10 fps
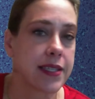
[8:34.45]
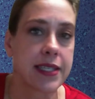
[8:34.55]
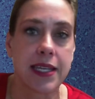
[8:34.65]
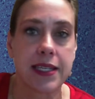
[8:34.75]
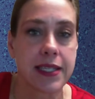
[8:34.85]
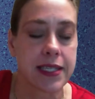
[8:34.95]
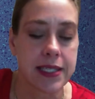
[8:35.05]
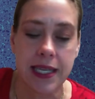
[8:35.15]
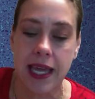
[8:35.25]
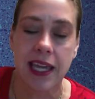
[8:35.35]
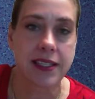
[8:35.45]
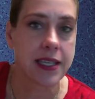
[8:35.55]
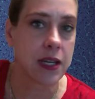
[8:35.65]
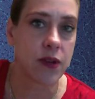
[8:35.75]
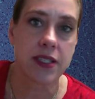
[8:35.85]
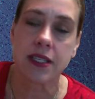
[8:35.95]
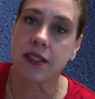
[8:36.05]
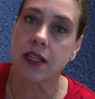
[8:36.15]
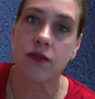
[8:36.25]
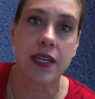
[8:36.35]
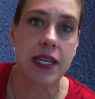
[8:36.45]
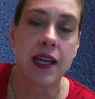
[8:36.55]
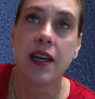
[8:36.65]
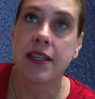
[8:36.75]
CD68, CD163,